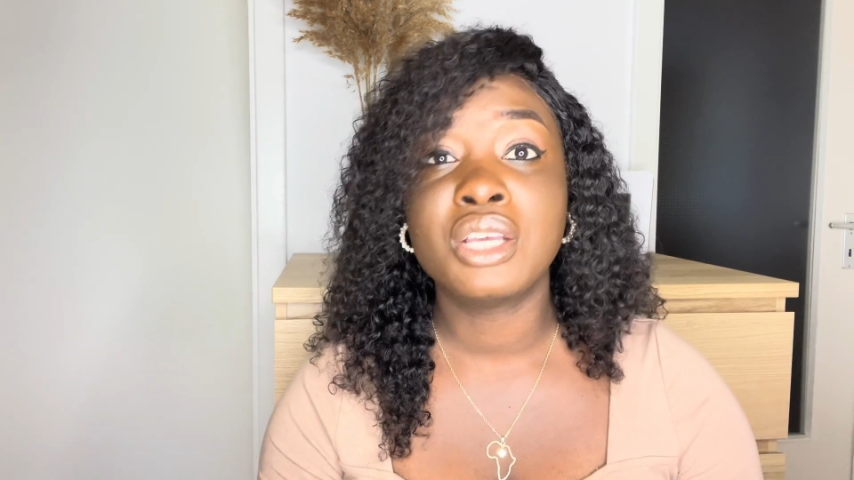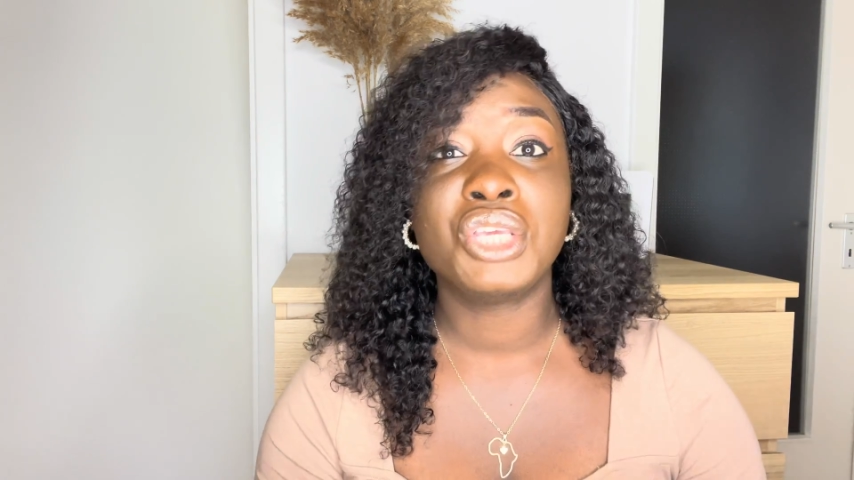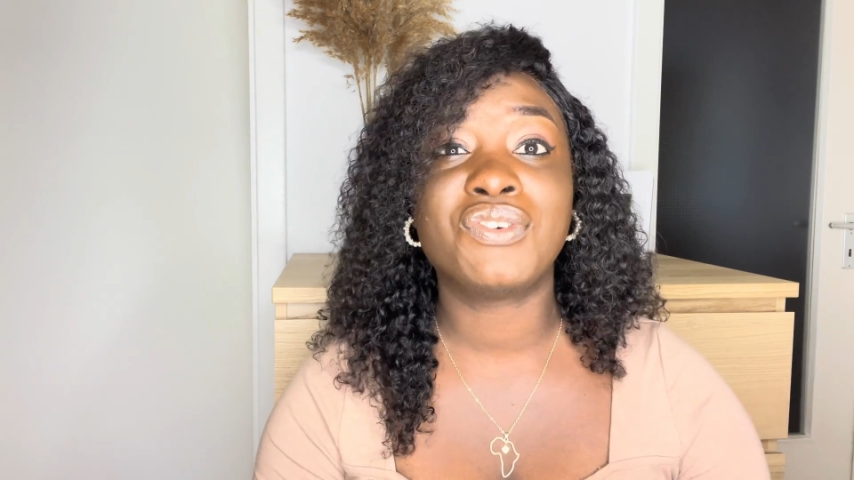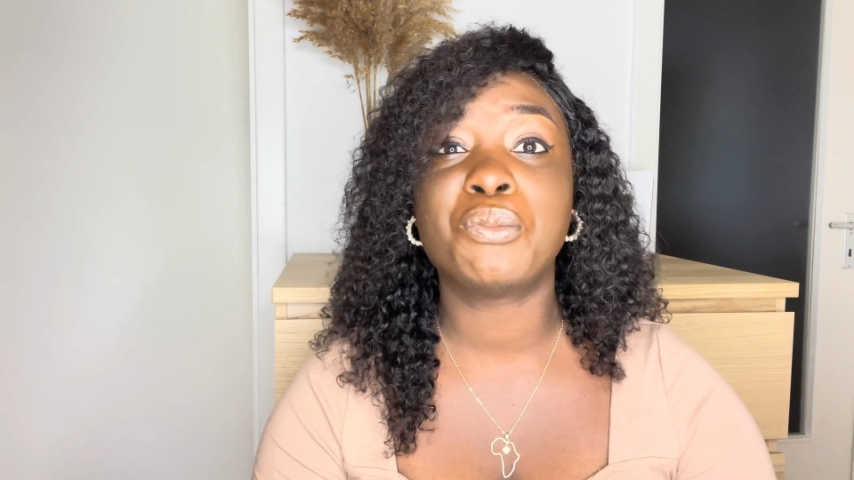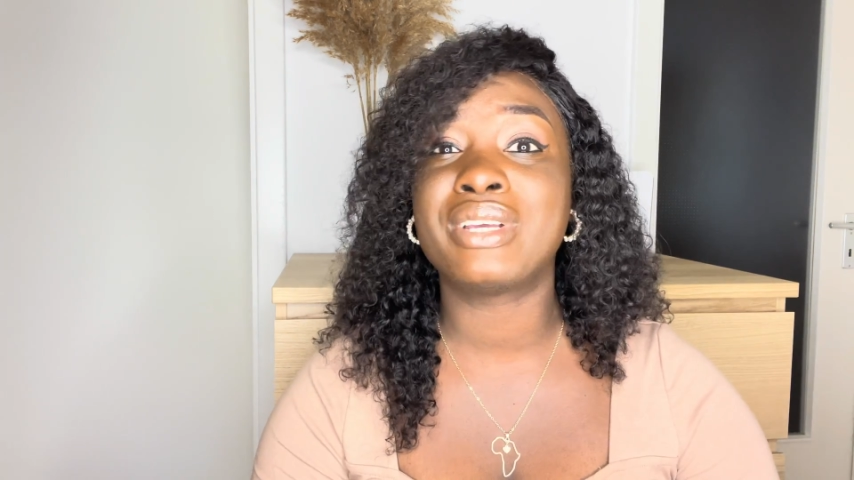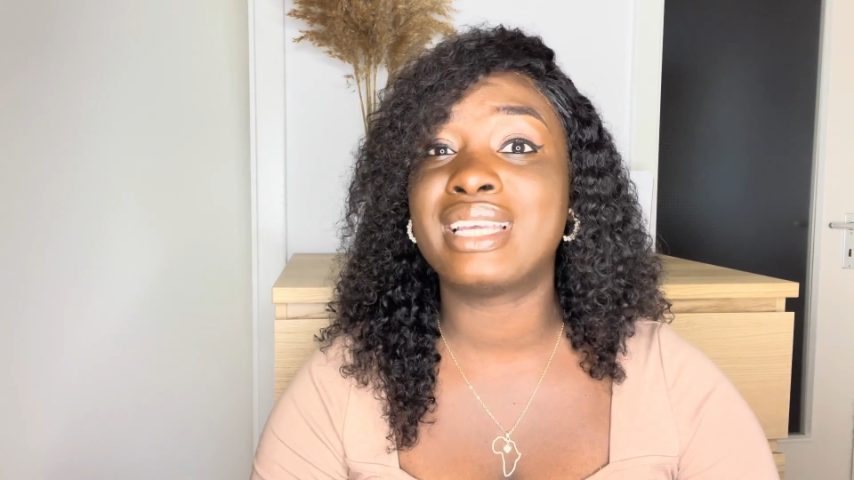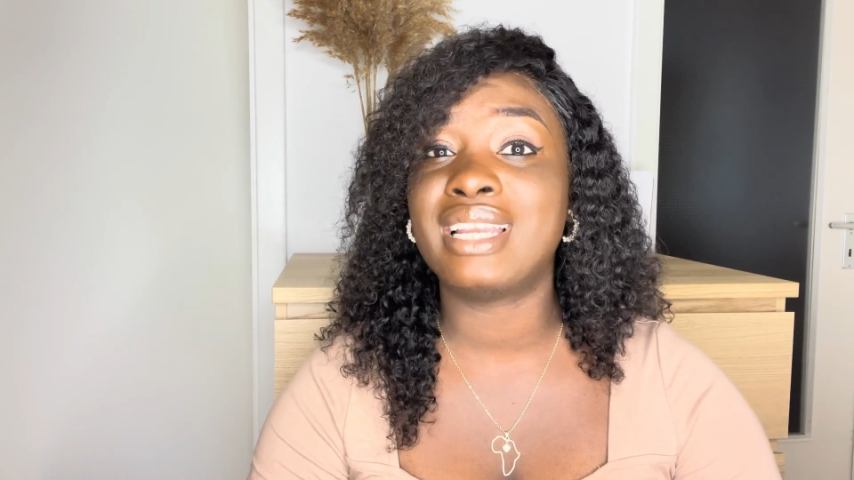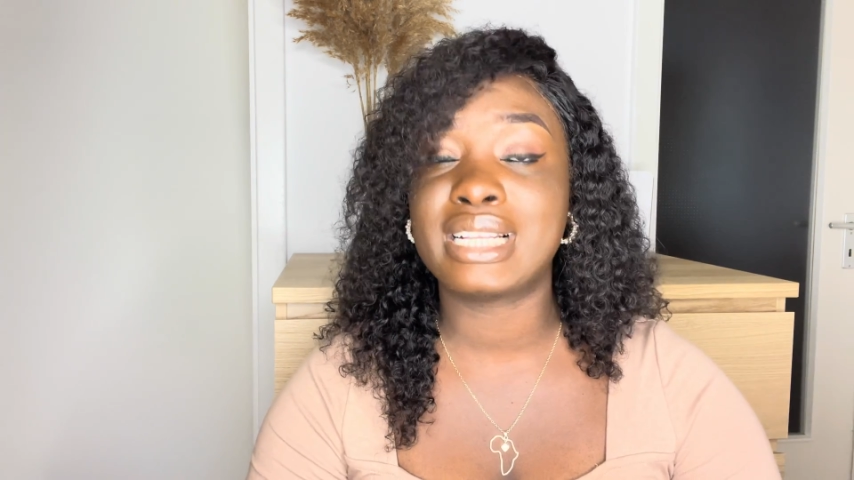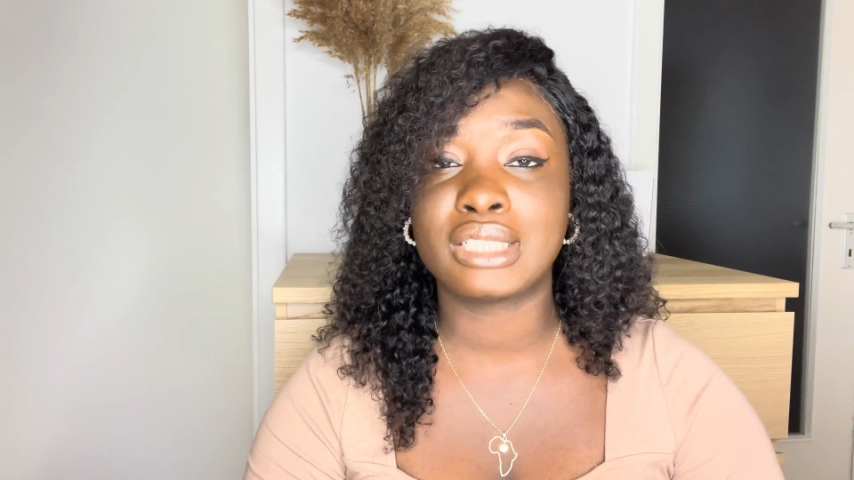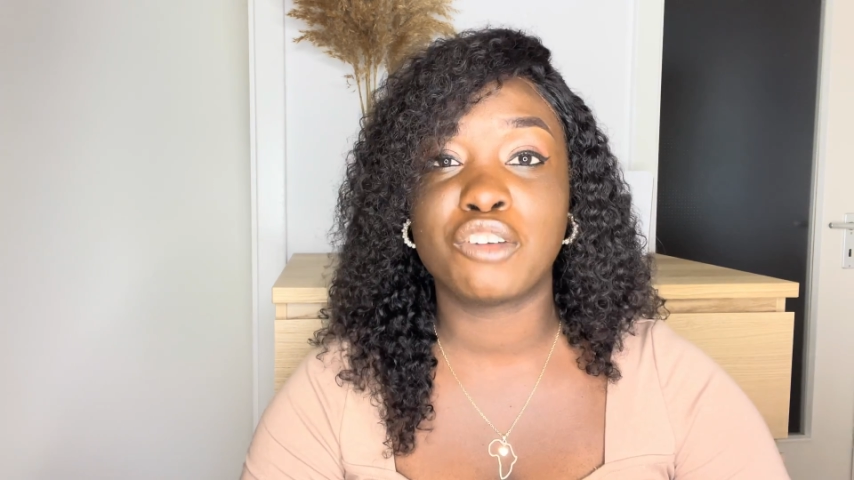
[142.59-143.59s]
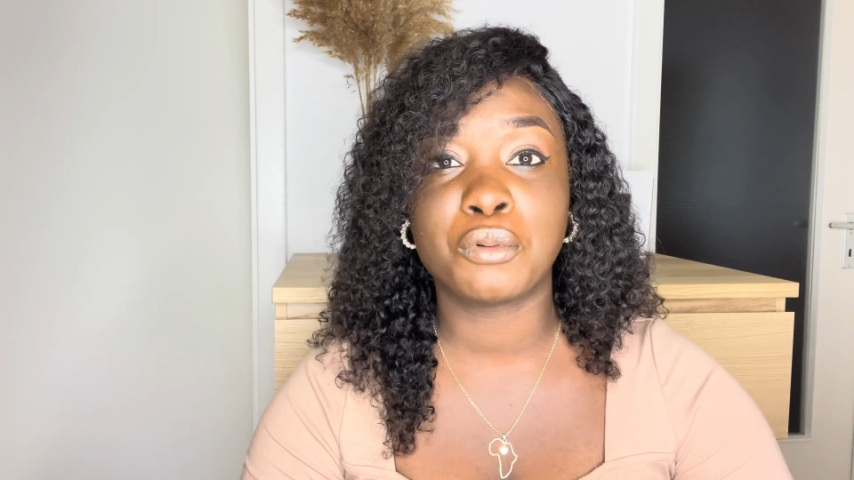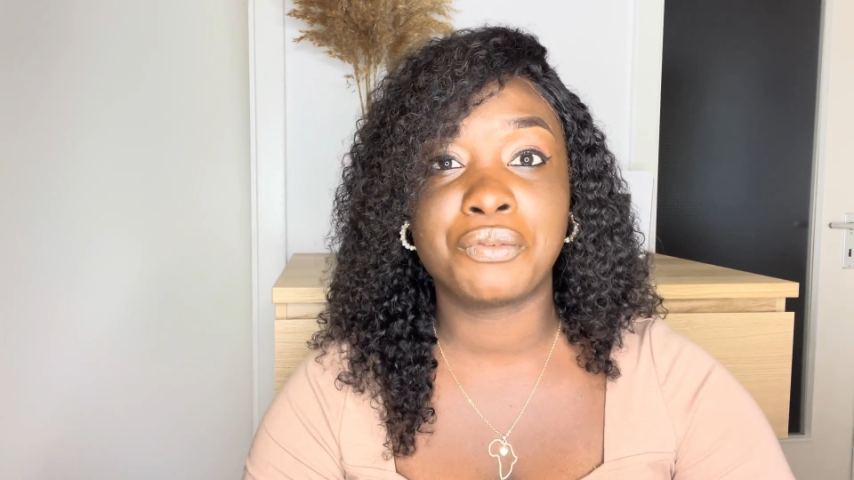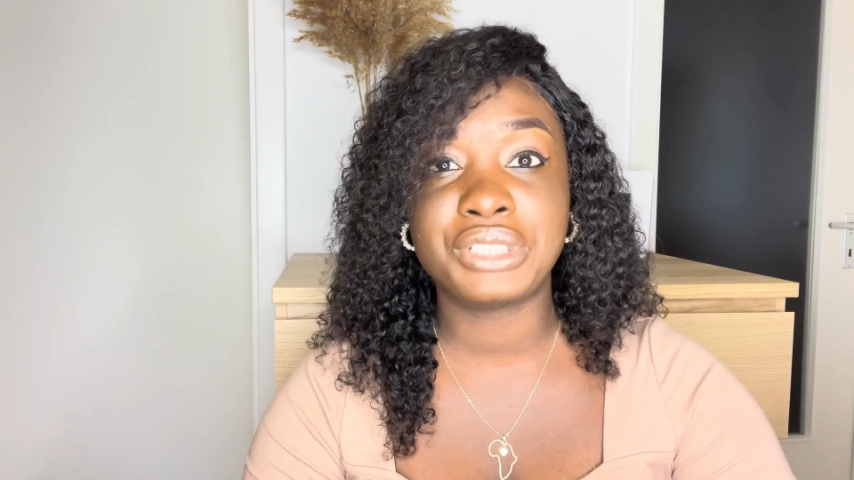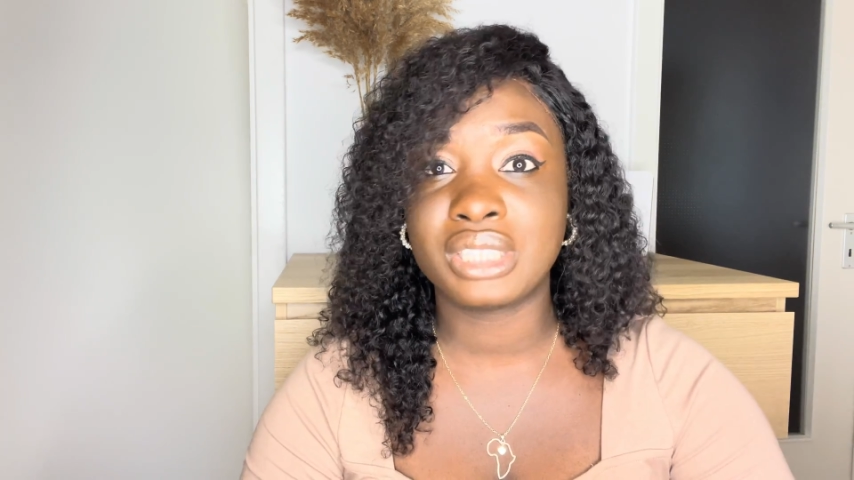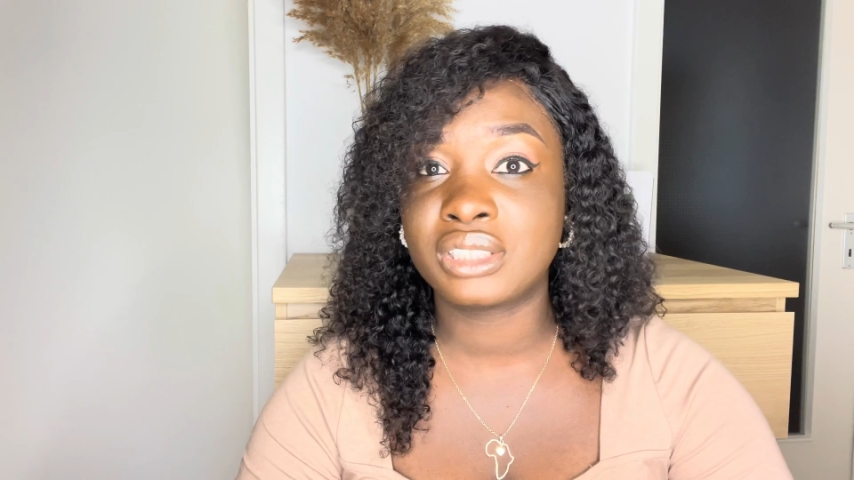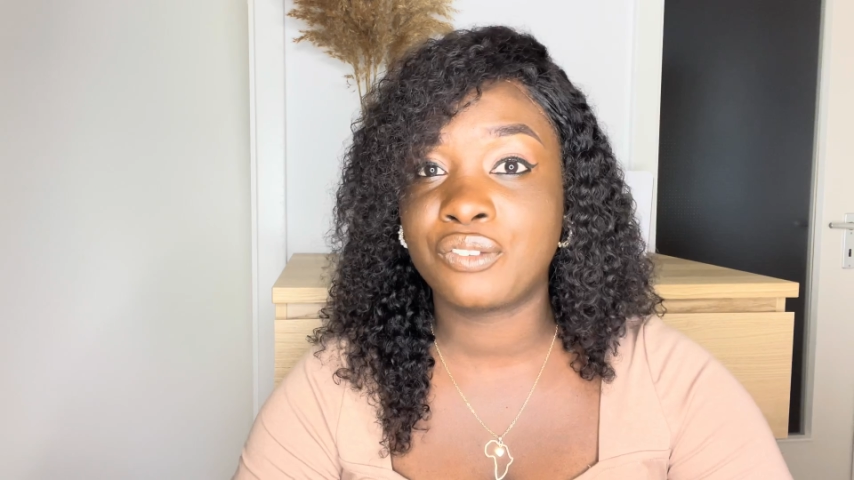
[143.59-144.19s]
if you bring a letter of proficiency